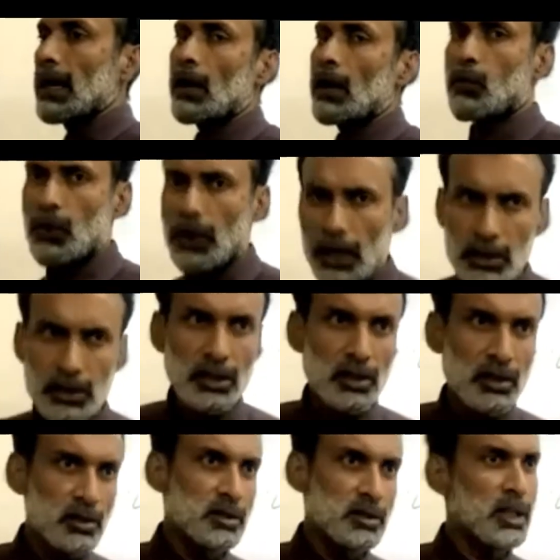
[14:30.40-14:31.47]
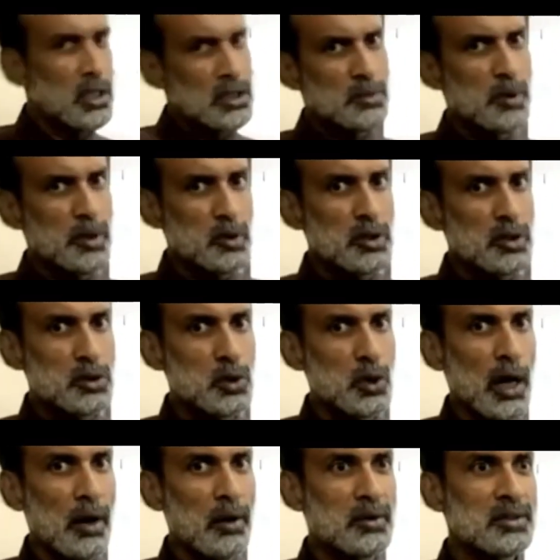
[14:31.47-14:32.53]
the attraction just between
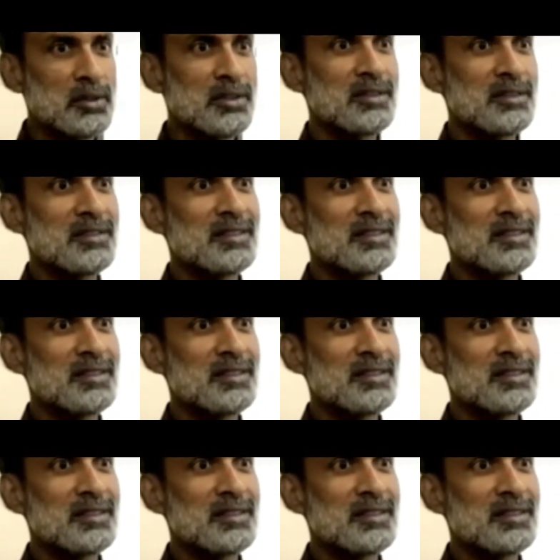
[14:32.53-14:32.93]
two ions?